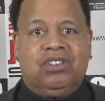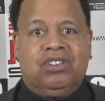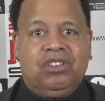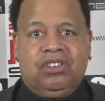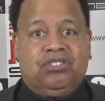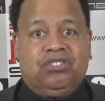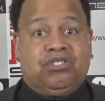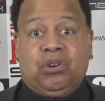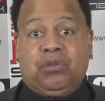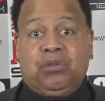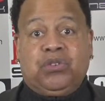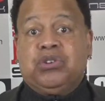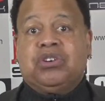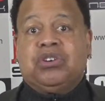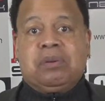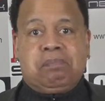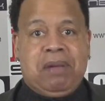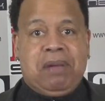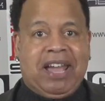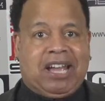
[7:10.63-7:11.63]
So if you
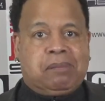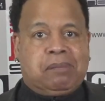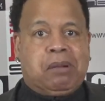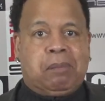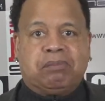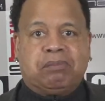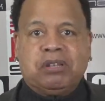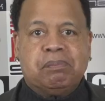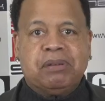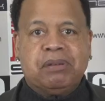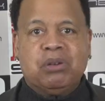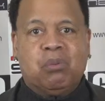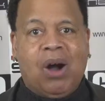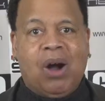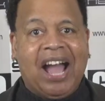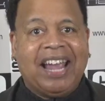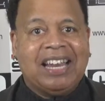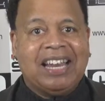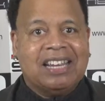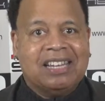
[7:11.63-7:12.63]
could make him up to be
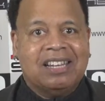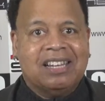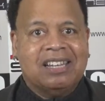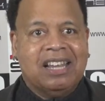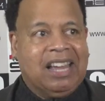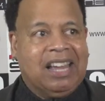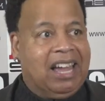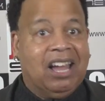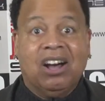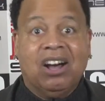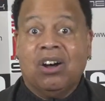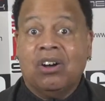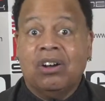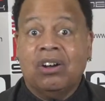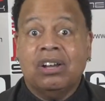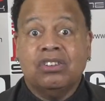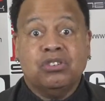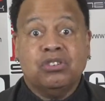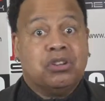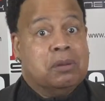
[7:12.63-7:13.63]
white, hell,
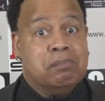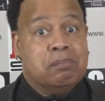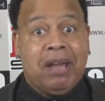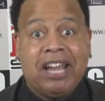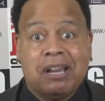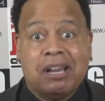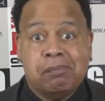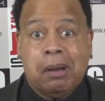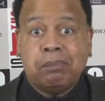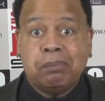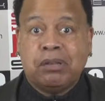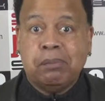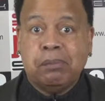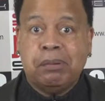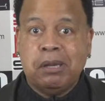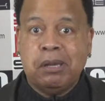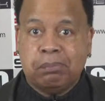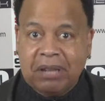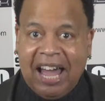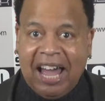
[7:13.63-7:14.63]
you can make him up to
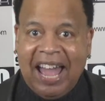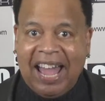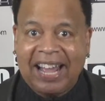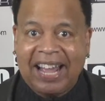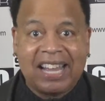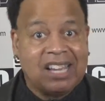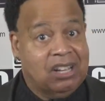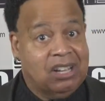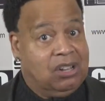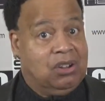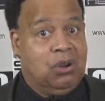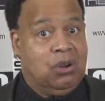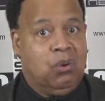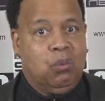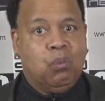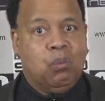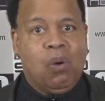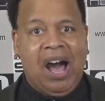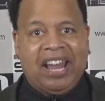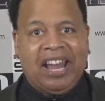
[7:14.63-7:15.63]
be black.
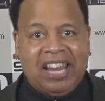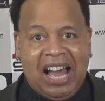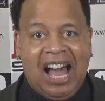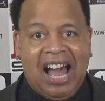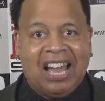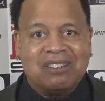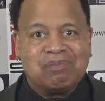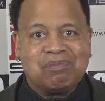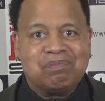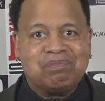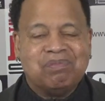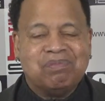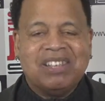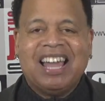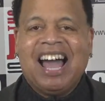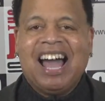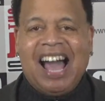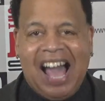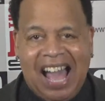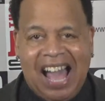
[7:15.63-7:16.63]
Why not?
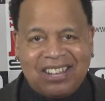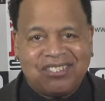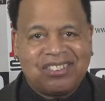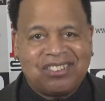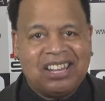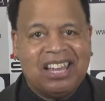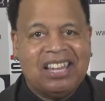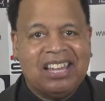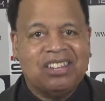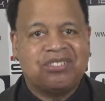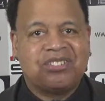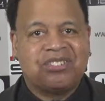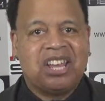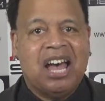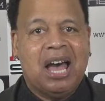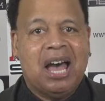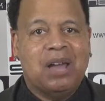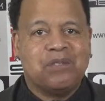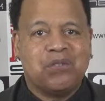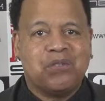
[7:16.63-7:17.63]
I say it's
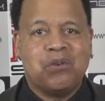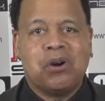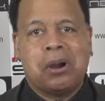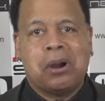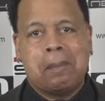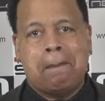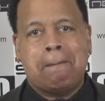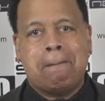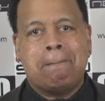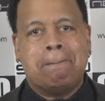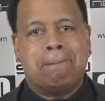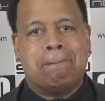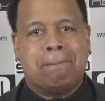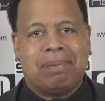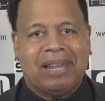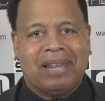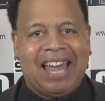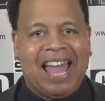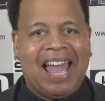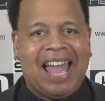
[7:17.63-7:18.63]
time for a
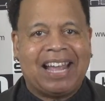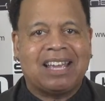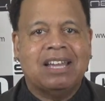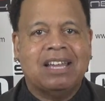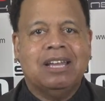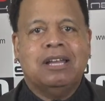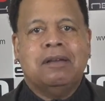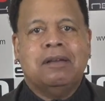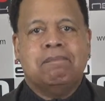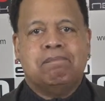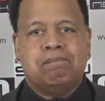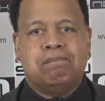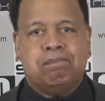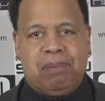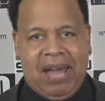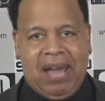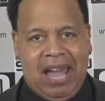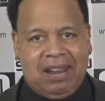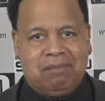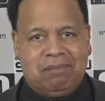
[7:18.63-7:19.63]
black
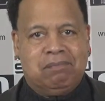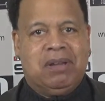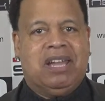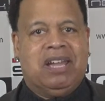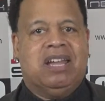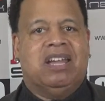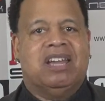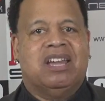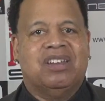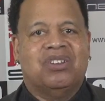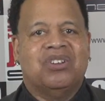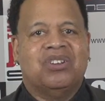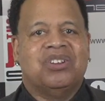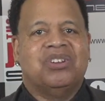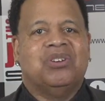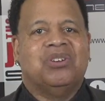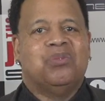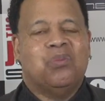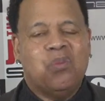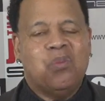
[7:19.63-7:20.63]
Batman.
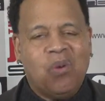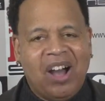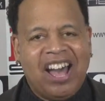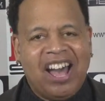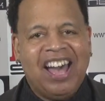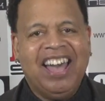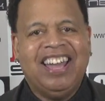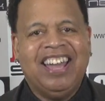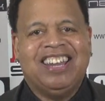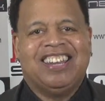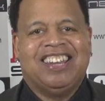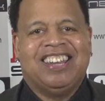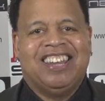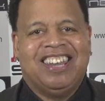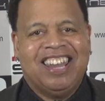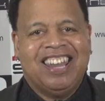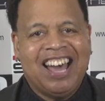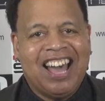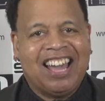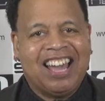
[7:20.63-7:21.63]
Why
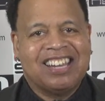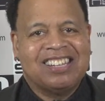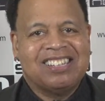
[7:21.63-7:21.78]
not?